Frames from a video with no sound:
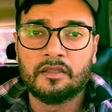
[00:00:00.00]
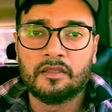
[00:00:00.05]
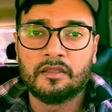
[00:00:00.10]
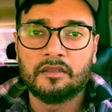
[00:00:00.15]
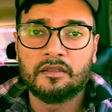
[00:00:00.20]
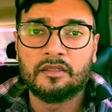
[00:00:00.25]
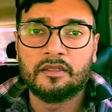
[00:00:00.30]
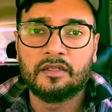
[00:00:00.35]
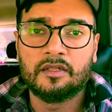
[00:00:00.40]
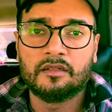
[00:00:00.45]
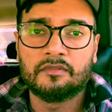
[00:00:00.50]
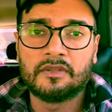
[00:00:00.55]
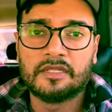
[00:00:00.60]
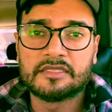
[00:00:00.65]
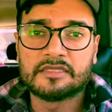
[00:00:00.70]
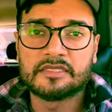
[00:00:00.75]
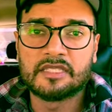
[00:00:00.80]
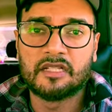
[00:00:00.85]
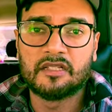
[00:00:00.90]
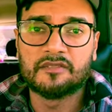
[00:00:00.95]

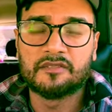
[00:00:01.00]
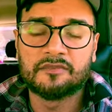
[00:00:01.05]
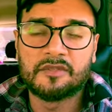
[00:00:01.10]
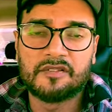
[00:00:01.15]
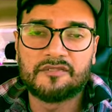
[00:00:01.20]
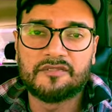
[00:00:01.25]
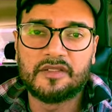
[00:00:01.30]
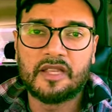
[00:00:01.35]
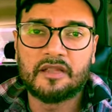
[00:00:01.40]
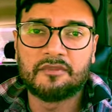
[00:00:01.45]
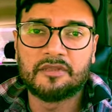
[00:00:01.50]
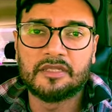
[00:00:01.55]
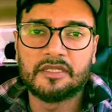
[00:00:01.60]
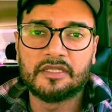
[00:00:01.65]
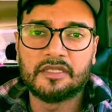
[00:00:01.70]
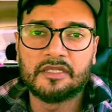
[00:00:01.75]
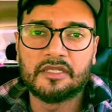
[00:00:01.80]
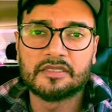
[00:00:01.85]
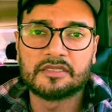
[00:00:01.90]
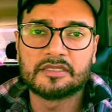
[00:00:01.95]
myself and my
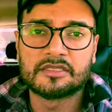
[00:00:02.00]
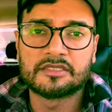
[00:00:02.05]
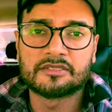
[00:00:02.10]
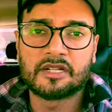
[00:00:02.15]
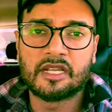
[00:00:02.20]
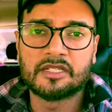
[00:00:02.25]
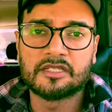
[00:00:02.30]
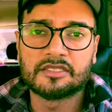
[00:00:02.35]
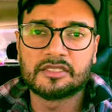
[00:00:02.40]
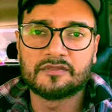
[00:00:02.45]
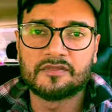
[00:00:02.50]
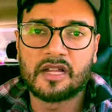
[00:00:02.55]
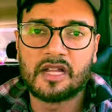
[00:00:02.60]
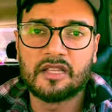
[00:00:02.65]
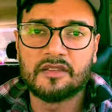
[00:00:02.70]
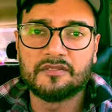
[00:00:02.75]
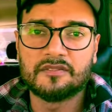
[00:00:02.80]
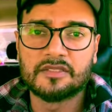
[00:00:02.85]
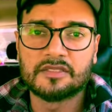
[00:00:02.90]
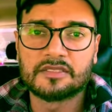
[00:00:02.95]
family is trying to
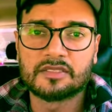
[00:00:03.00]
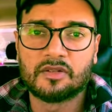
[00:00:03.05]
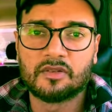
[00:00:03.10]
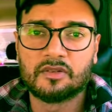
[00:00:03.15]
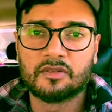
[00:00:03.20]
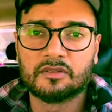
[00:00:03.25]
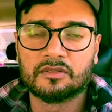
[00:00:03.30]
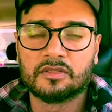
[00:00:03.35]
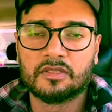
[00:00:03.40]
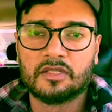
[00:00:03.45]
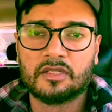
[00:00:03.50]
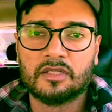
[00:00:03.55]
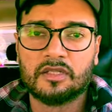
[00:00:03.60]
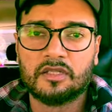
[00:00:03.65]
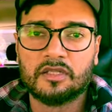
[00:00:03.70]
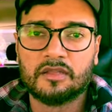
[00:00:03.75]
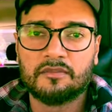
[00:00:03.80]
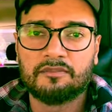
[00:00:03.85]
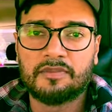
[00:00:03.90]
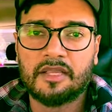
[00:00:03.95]
survive this whole
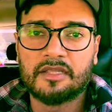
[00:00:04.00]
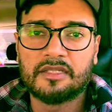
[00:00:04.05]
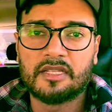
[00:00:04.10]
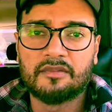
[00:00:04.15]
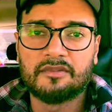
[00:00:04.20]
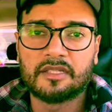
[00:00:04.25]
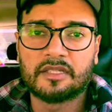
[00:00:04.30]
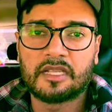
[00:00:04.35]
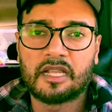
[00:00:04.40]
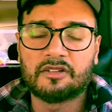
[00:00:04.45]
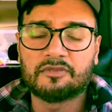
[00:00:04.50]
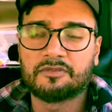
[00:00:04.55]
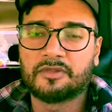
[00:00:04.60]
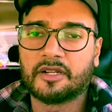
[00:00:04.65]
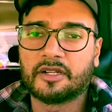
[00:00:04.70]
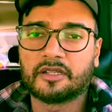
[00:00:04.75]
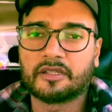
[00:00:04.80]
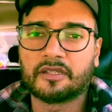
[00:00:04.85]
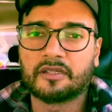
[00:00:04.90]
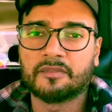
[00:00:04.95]
pandemic
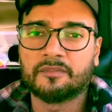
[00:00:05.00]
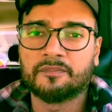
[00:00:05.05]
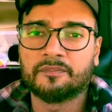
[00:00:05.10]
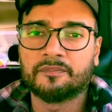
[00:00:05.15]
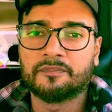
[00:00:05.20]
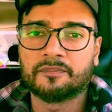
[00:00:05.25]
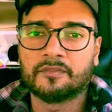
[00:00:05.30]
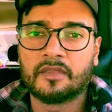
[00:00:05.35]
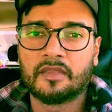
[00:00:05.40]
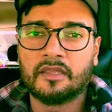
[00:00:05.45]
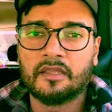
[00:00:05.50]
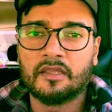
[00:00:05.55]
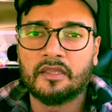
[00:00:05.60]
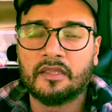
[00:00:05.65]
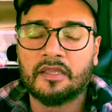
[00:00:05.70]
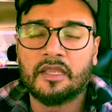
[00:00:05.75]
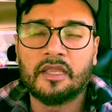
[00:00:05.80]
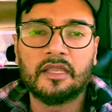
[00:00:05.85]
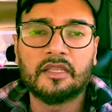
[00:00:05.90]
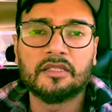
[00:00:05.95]
outbreak
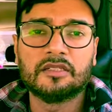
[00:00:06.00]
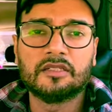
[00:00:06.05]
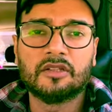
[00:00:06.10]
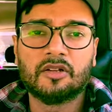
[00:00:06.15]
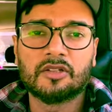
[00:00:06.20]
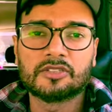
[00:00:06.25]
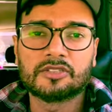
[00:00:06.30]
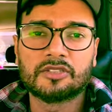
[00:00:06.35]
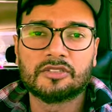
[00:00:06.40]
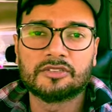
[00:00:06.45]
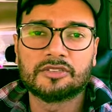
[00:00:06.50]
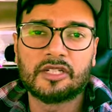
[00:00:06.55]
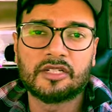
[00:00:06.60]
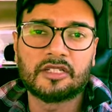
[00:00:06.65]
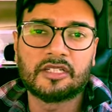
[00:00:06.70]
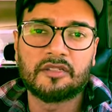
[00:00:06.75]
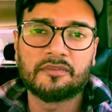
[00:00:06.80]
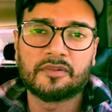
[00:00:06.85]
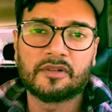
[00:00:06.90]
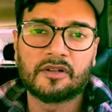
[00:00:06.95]
and also trying to
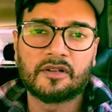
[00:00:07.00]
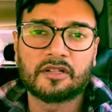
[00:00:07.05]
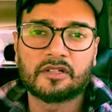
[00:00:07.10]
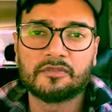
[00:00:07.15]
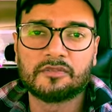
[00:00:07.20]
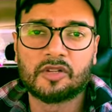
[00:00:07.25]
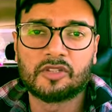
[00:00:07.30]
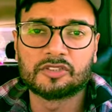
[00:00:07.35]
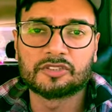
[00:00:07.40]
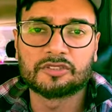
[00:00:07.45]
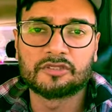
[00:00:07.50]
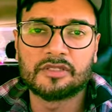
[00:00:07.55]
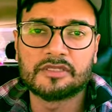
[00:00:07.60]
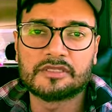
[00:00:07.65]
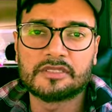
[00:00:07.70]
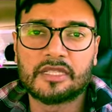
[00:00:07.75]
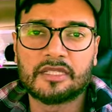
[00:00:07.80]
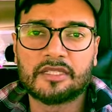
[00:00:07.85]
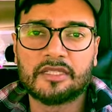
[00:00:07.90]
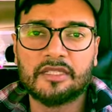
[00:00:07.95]
keep our composure and
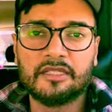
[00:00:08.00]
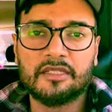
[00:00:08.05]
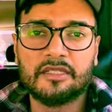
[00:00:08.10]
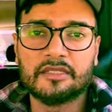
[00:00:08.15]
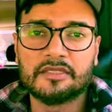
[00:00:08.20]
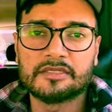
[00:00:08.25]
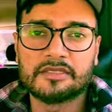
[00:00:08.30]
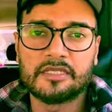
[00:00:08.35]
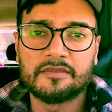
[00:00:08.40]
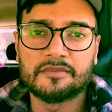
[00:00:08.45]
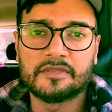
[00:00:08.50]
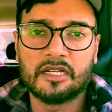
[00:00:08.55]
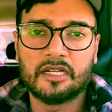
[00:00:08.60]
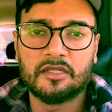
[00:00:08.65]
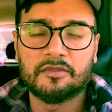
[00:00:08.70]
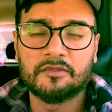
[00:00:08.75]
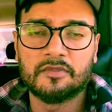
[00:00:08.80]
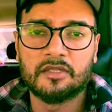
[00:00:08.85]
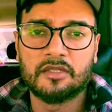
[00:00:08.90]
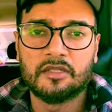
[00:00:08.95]
psyche at the same
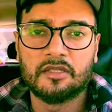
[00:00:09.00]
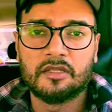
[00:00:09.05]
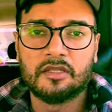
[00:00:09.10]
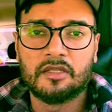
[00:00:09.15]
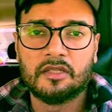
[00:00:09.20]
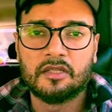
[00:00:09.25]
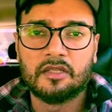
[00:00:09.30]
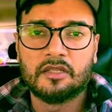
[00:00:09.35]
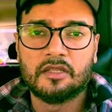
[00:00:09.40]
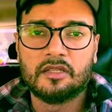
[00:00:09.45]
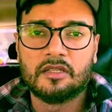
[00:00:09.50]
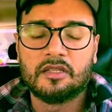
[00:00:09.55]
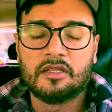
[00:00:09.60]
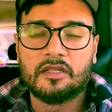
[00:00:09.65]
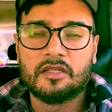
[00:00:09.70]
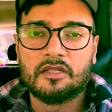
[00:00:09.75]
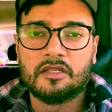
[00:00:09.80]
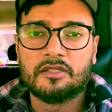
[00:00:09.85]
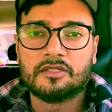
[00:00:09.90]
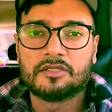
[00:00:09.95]
time.
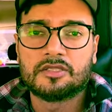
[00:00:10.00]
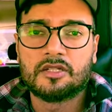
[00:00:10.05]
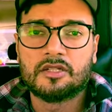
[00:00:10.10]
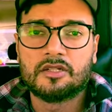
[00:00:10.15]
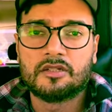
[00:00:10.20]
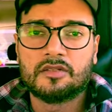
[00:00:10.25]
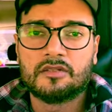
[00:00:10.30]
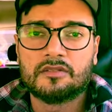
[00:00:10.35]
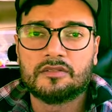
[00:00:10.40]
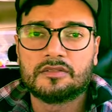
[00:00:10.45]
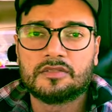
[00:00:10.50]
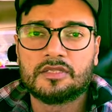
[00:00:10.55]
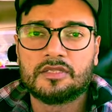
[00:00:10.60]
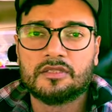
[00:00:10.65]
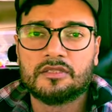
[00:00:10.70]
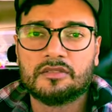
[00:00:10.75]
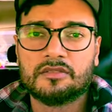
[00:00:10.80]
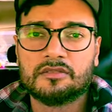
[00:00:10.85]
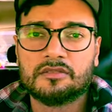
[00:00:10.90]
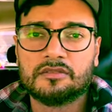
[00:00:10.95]
So
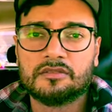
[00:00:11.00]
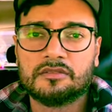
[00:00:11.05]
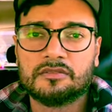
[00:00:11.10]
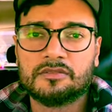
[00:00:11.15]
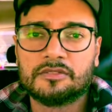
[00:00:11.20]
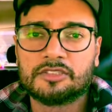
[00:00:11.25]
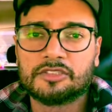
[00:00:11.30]
to